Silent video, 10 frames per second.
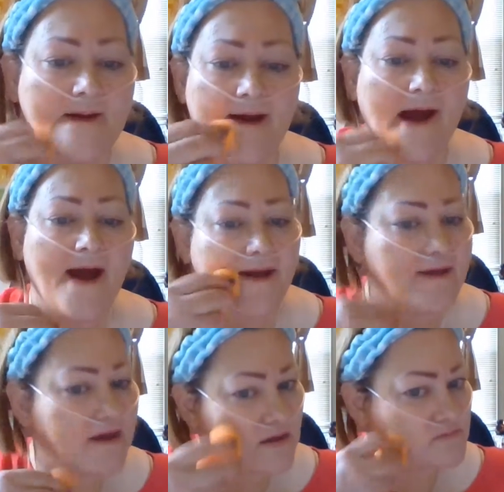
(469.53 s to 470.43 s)

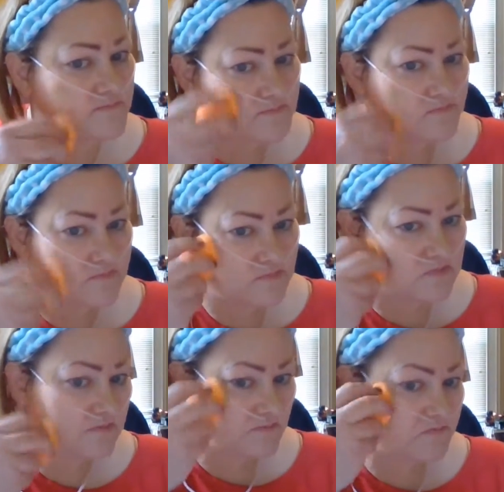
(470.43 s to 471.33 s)
I
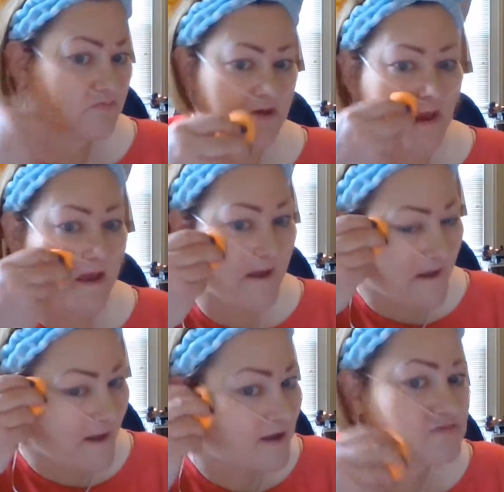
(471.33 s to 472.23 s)

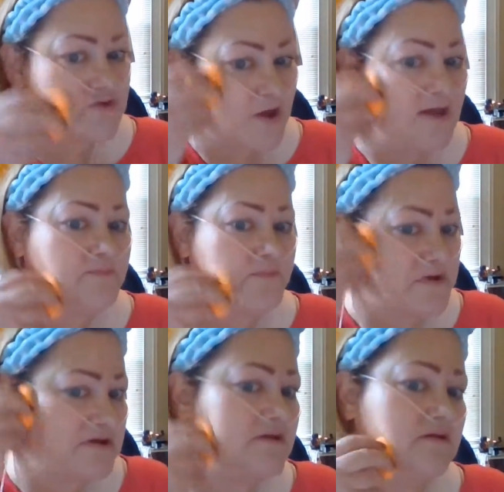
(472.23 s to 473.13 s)
I tried
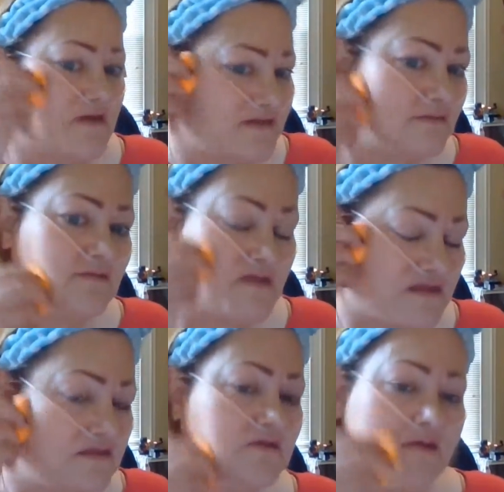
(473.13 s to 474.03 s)
putting
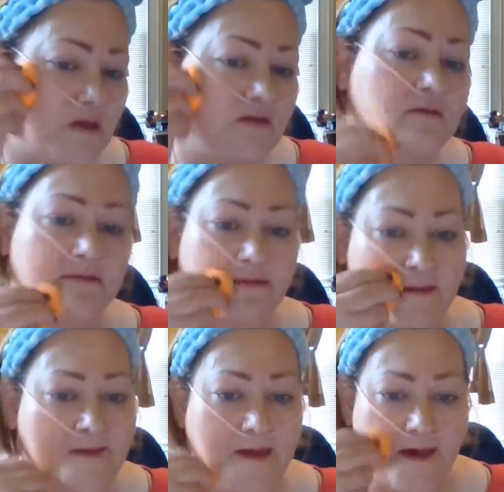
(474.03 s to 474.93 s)

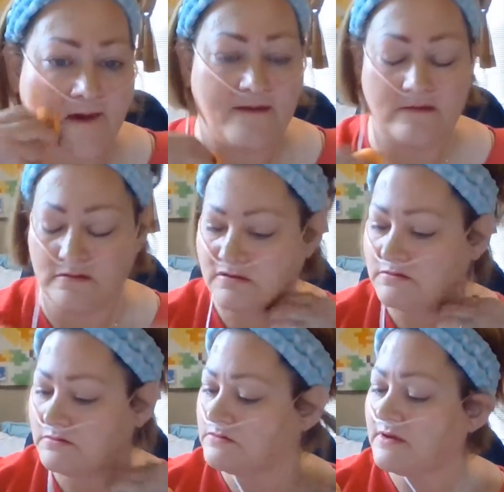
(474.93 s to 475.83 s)
the I
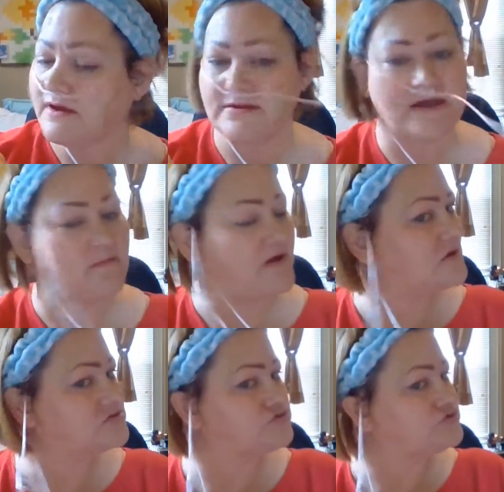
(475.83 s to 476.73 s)
think I'll
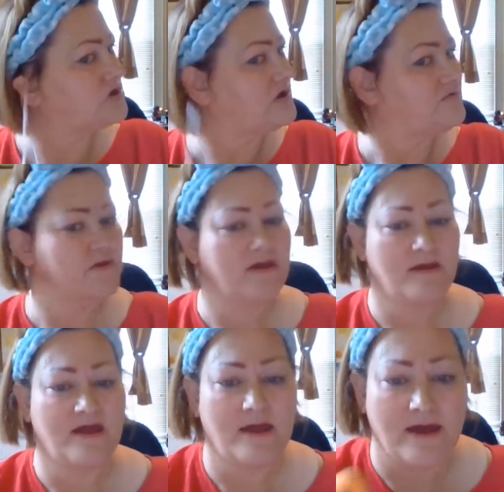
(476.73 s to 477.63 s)
have to get off.
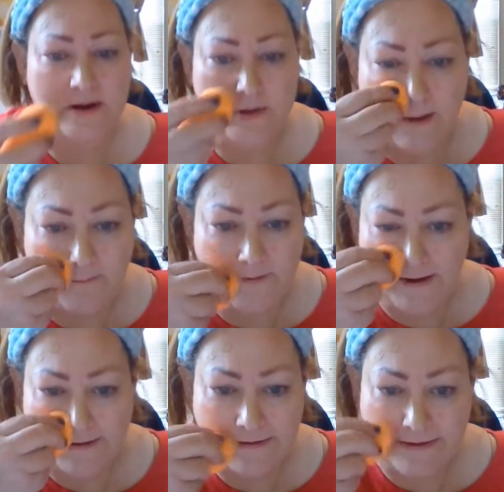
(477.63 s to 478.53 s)
I tried
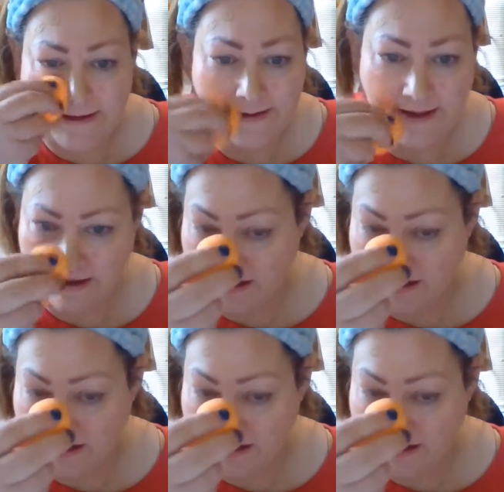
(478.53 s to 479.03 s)
putting the